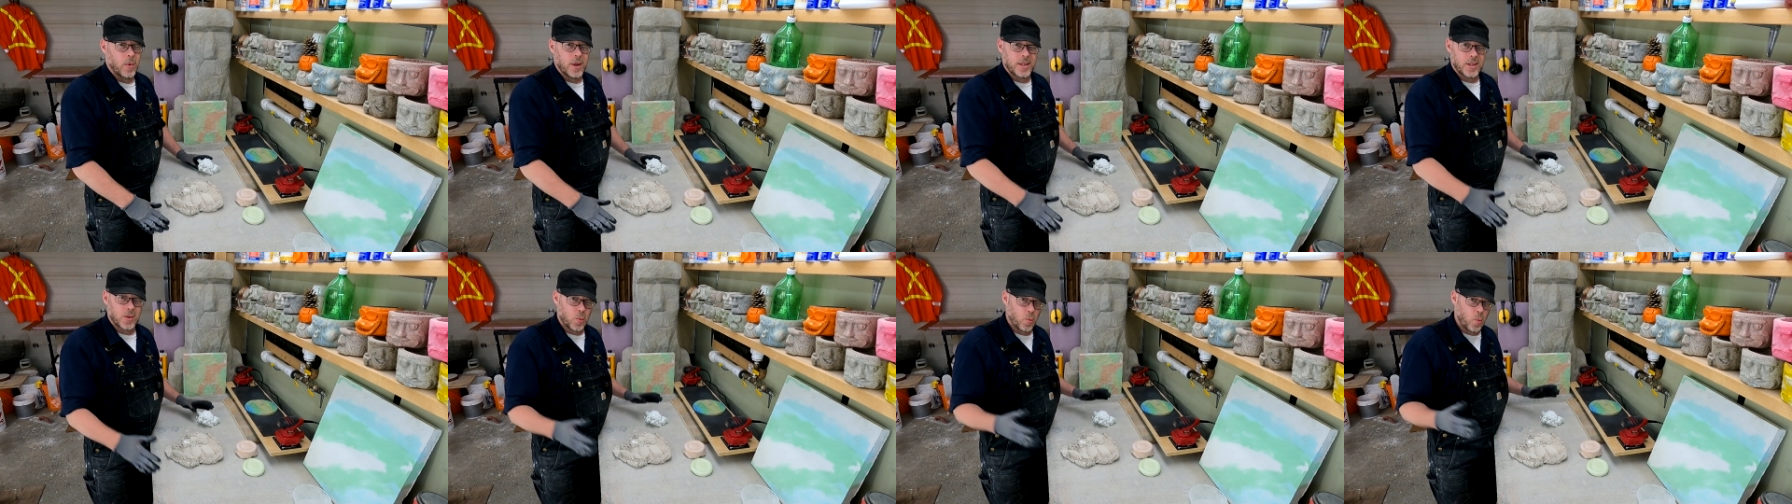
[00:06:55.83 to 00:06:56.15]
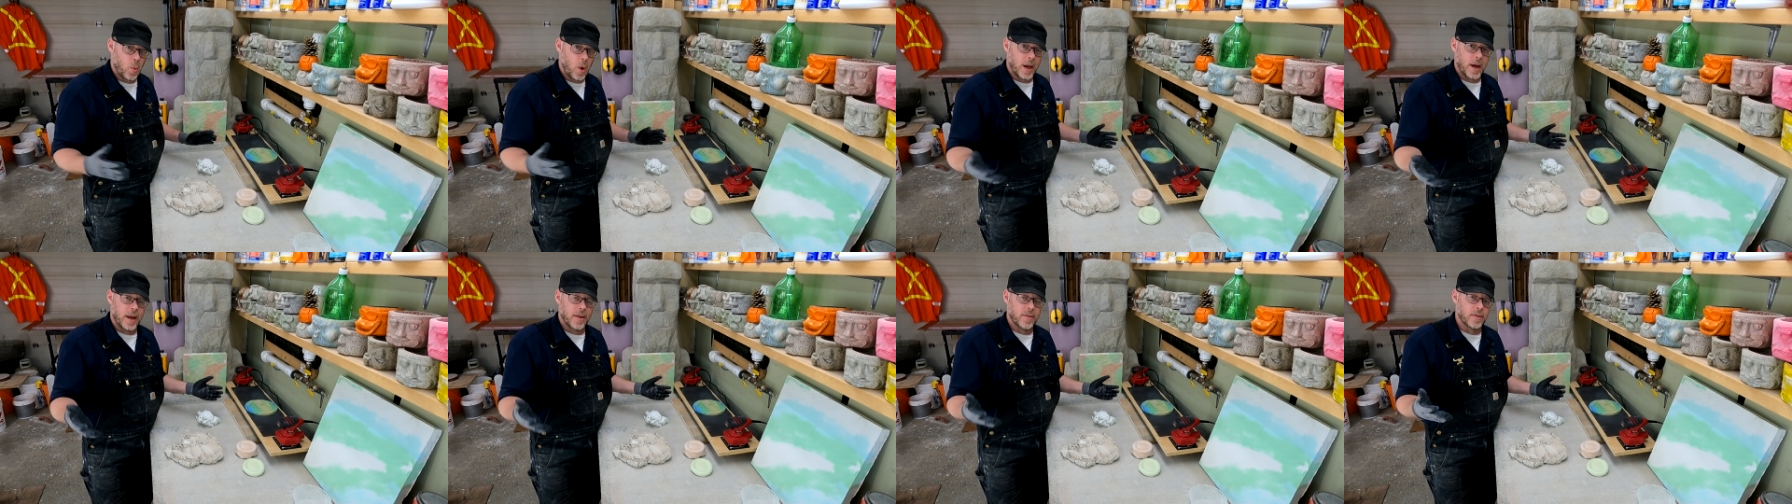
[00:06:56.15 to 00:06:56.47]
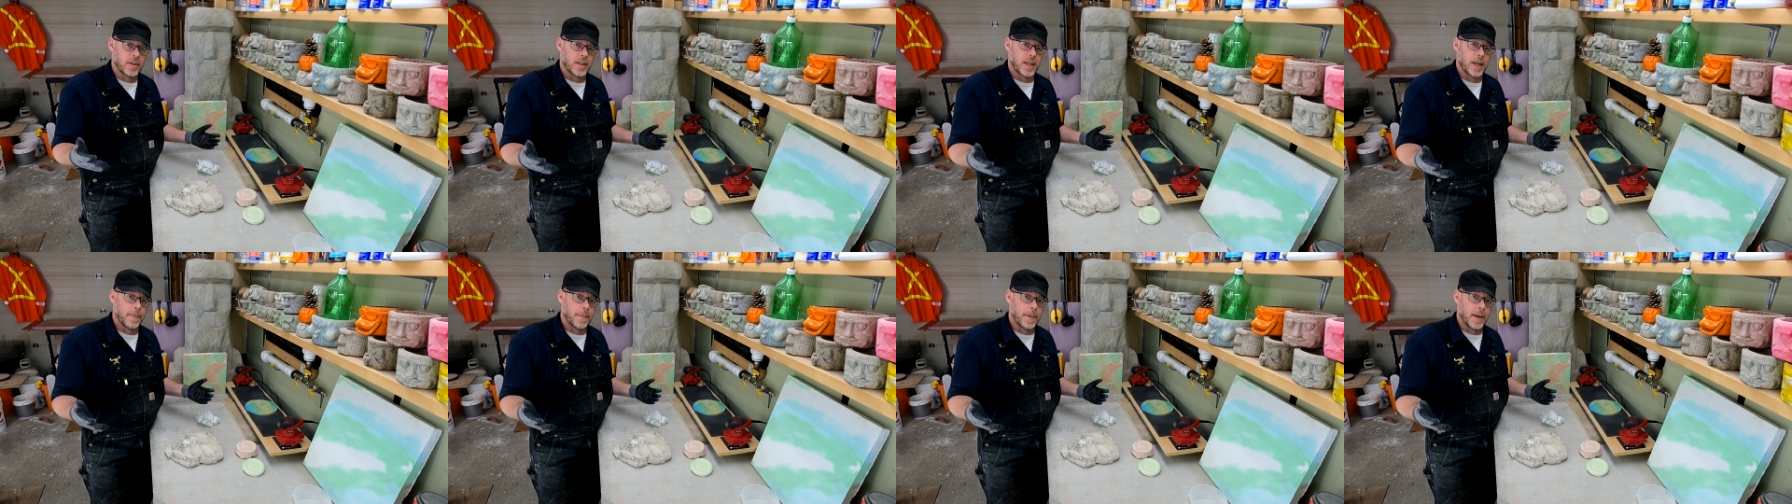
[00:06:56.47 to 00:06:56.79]
What's one
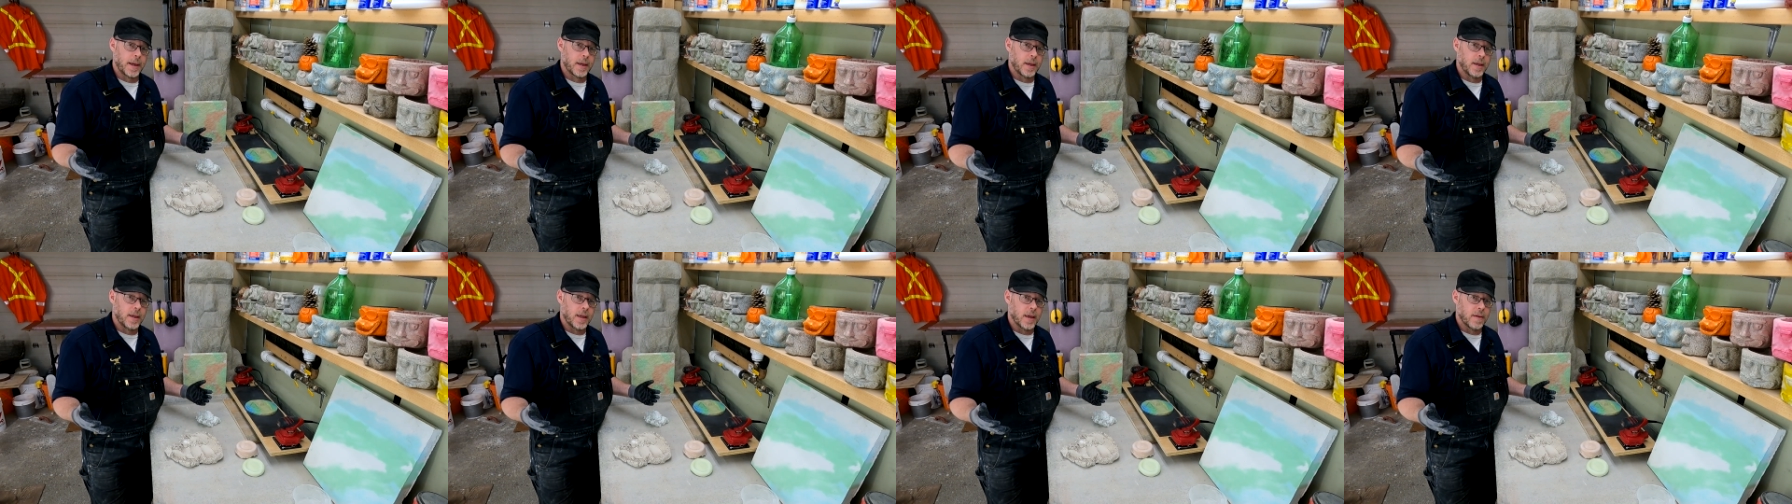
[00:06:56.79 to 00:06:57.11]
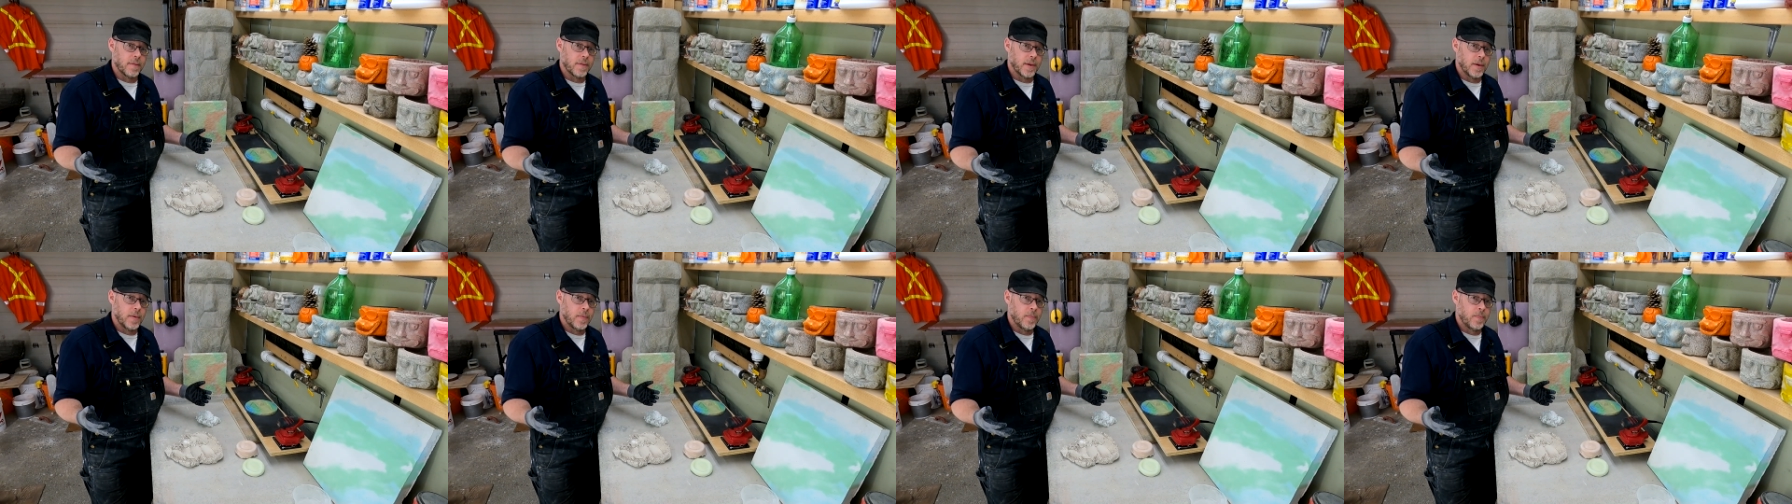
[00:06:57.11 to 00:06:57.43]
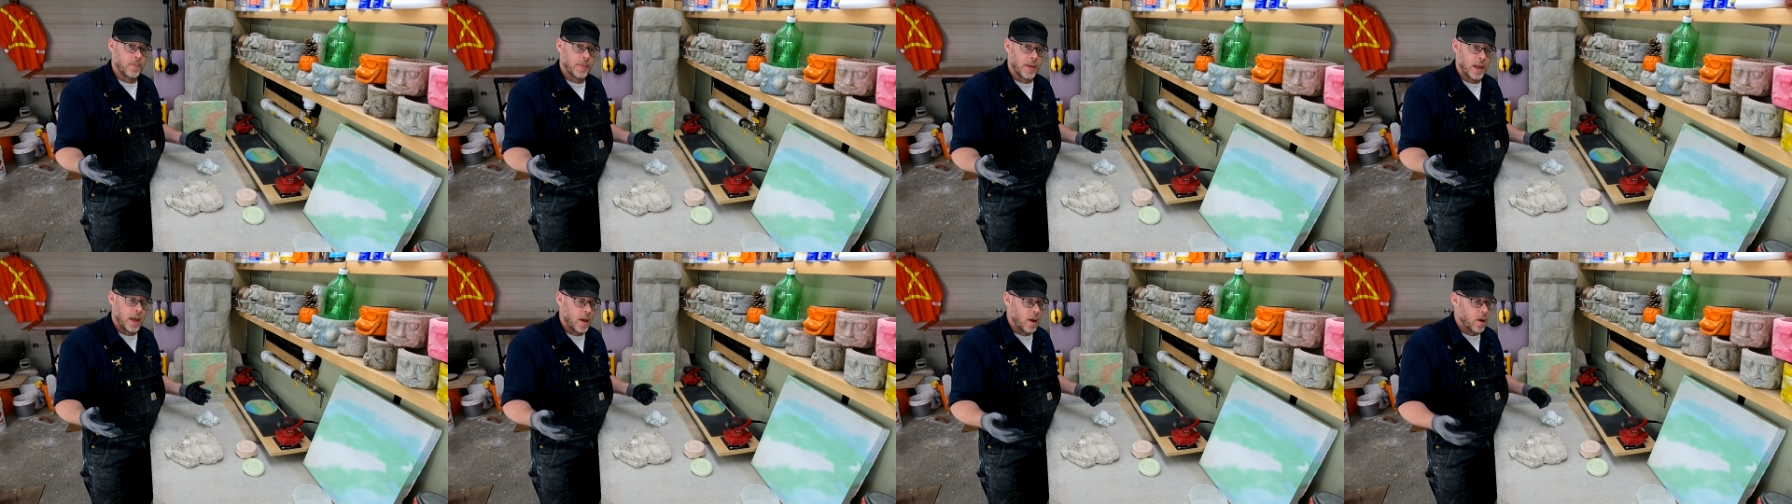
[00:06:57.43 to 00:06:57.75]
other tip I can give you?
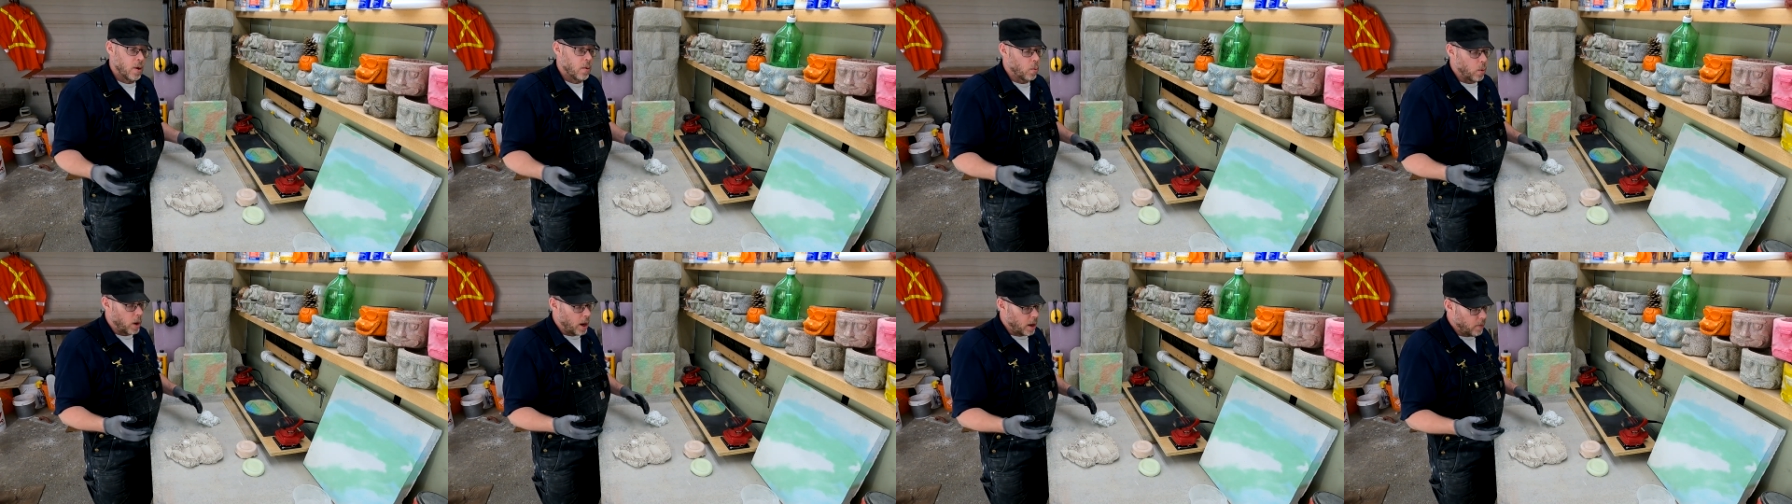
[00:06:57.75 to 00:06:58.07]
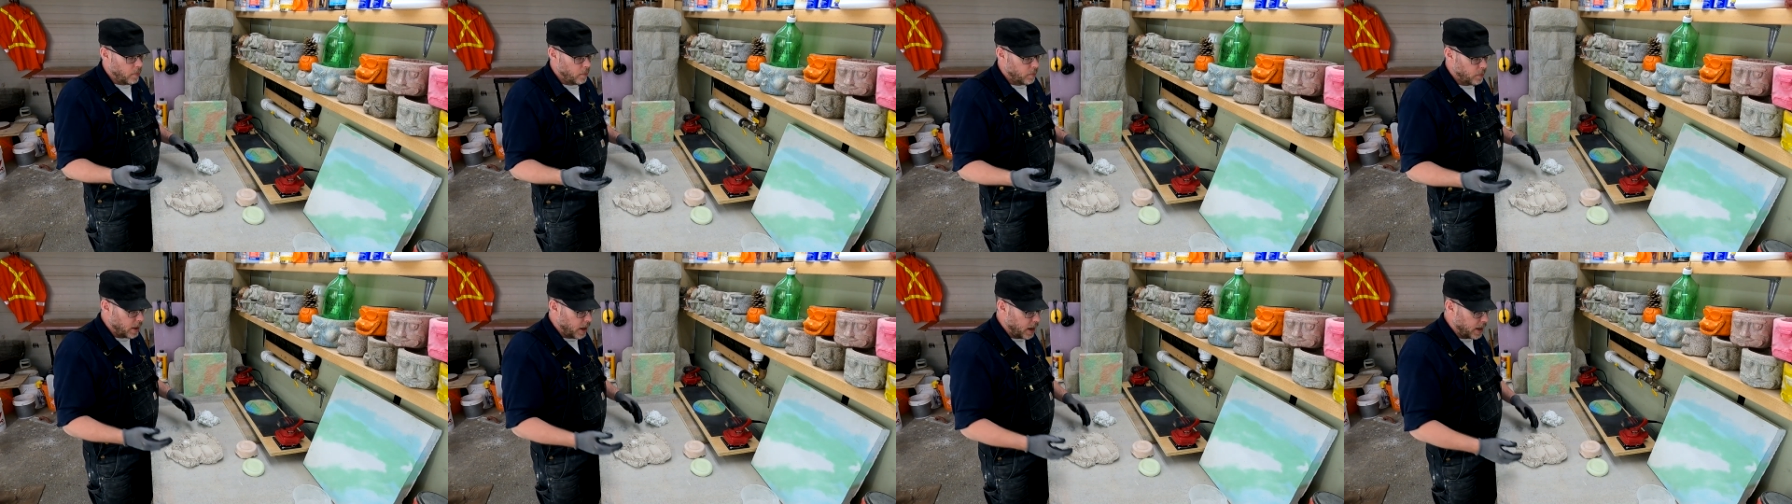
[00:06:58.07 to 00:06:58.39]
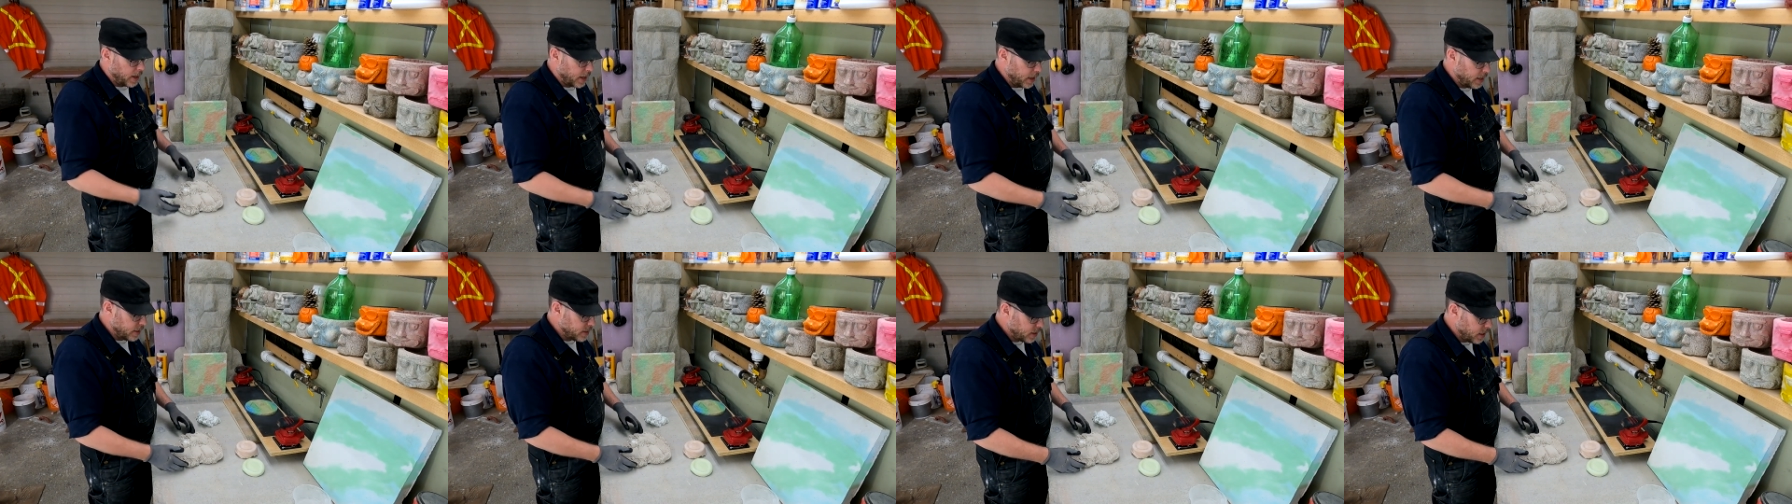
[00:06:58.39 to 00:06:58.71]
Well,
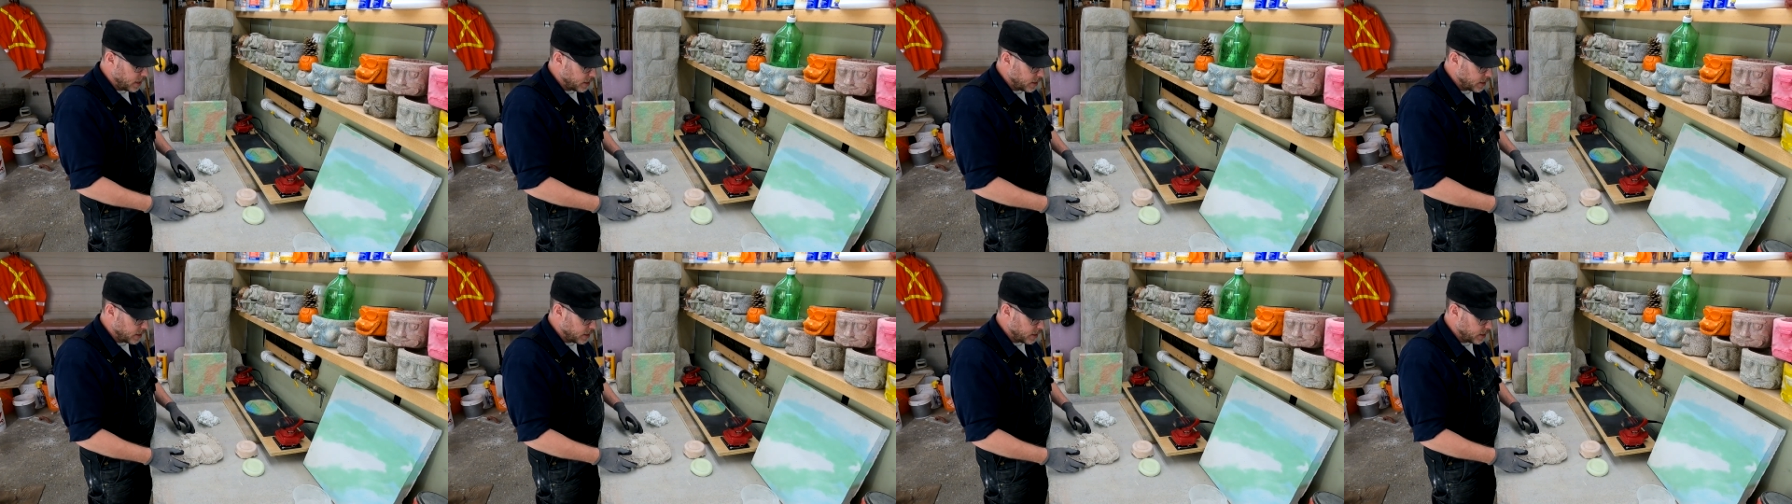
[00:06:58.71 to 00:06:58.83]
I guess